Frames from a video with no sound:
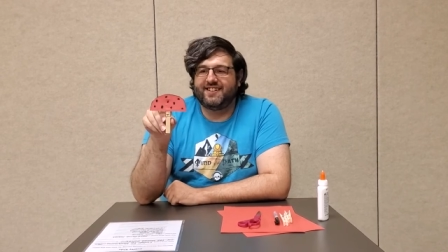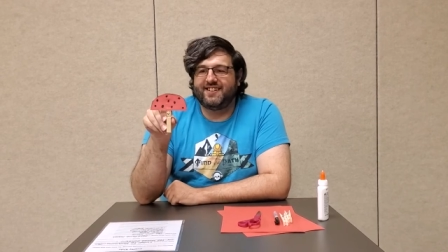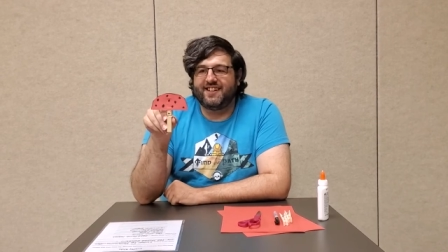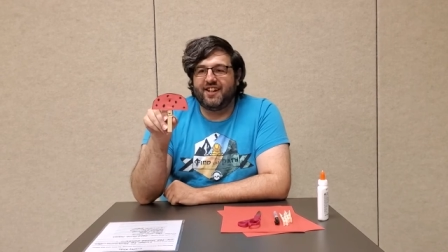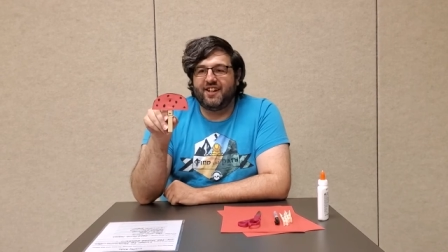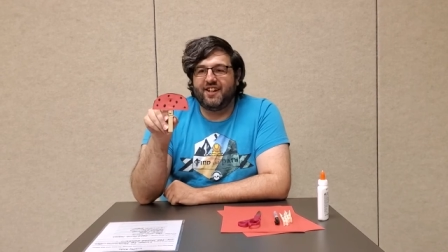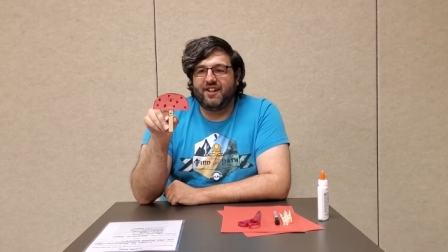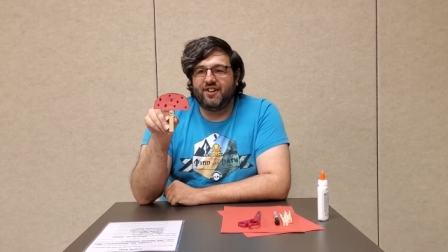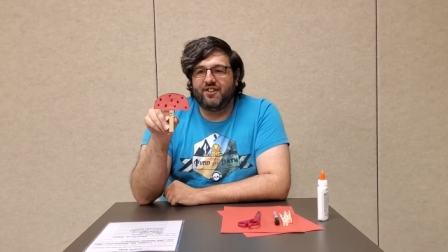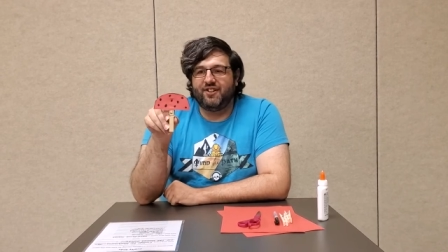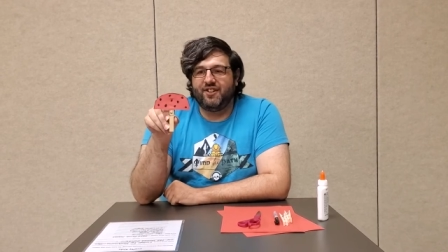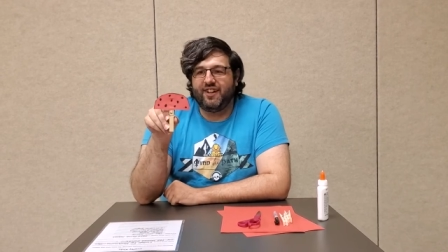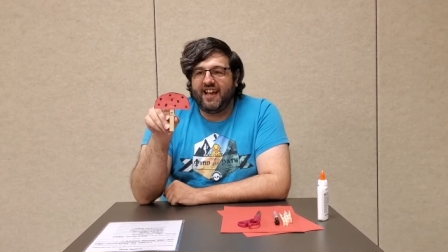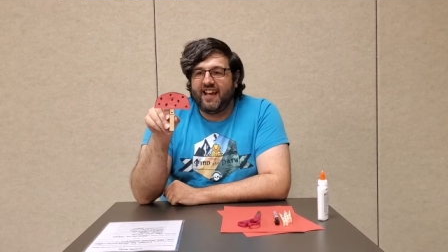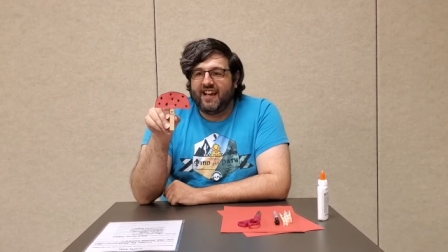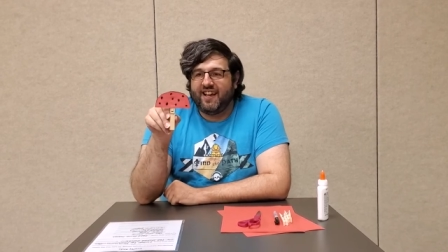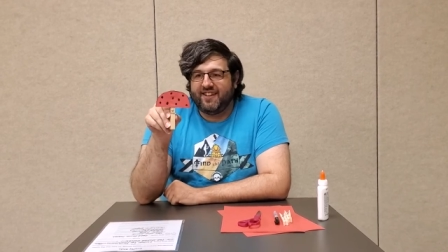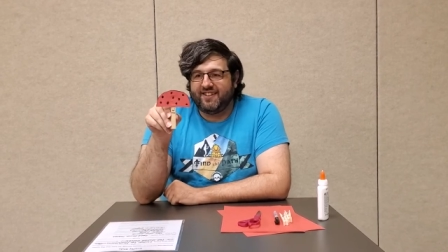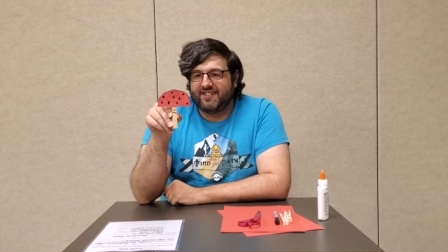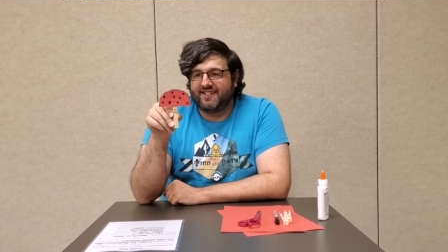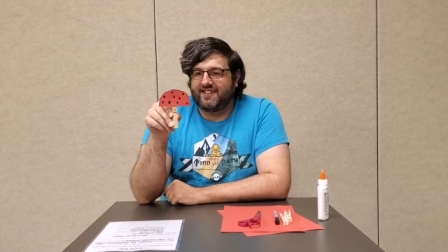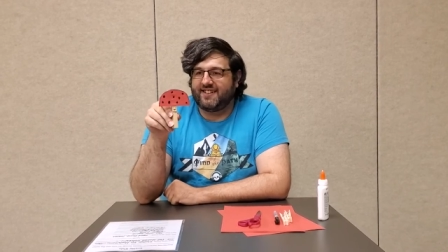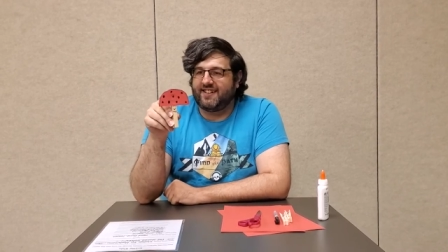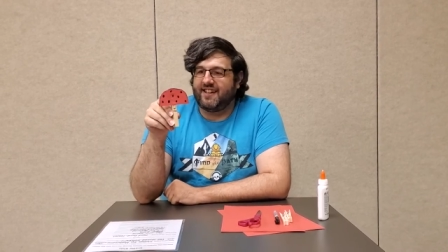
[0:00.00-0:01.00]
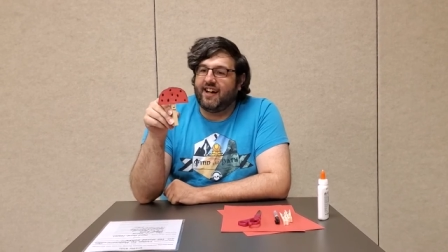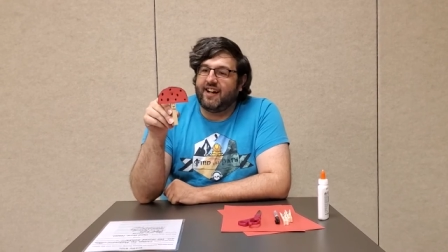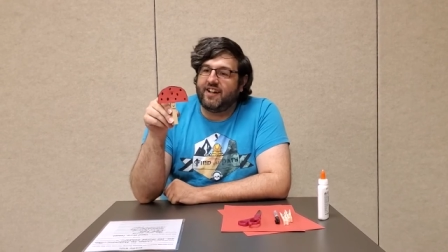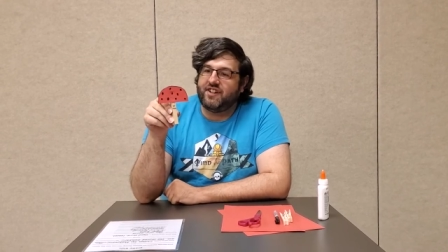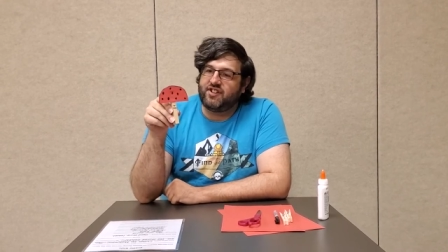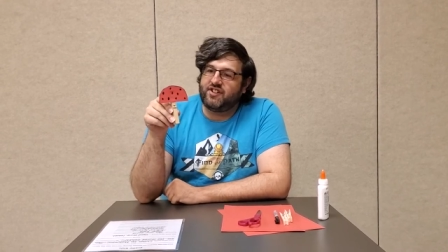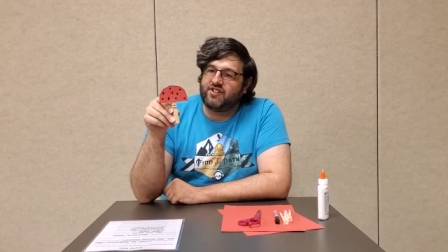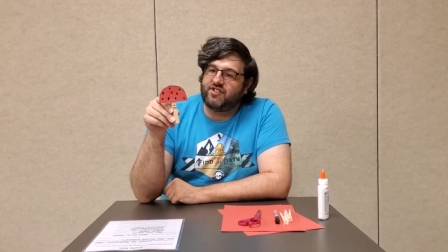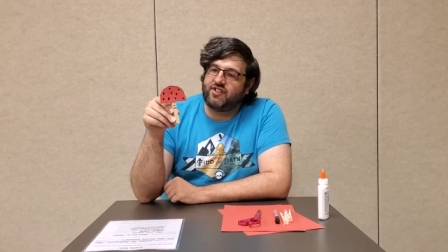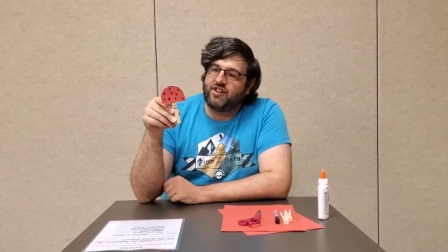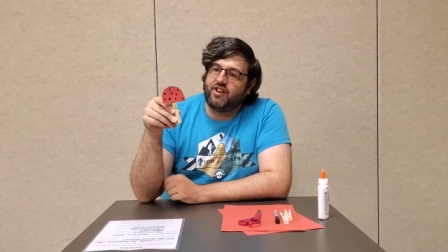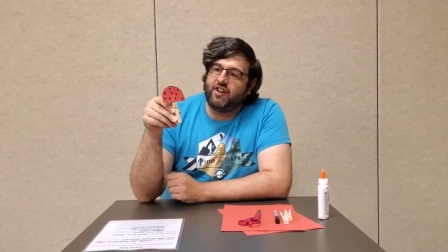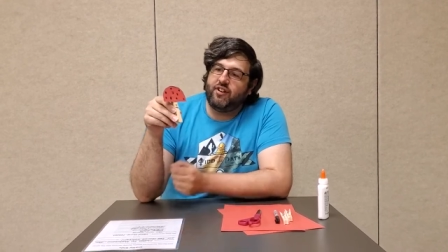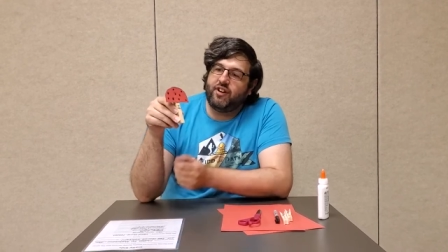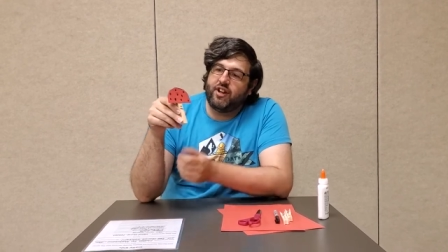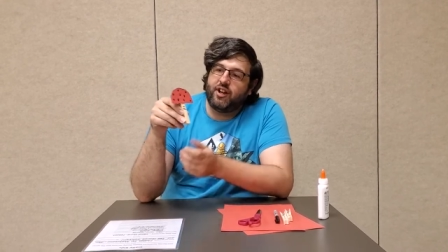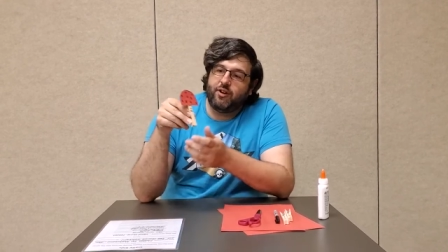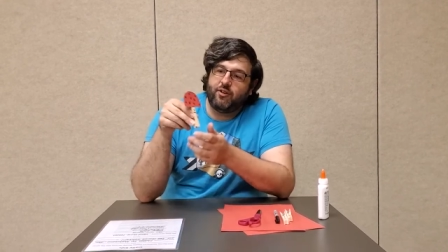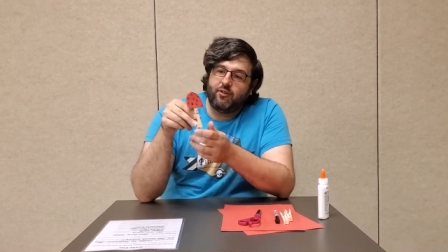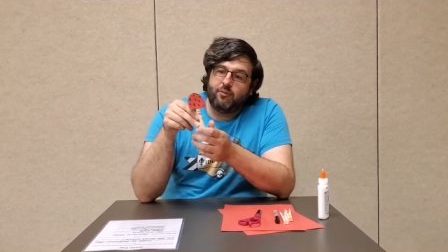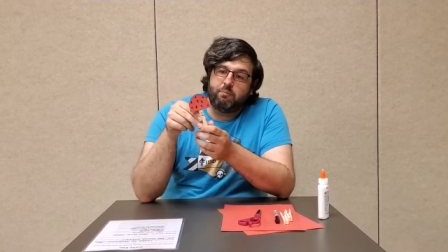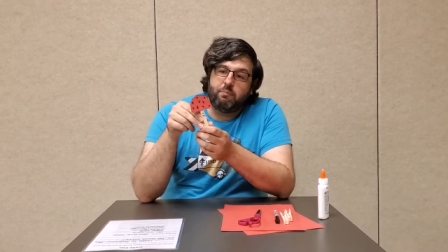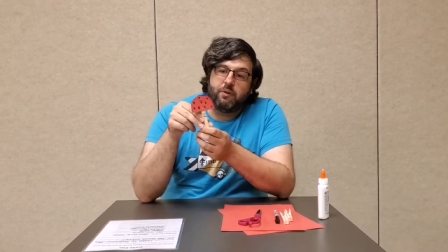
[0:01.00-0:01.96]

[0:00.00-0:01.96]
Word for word: so, yes, uh, just so you know,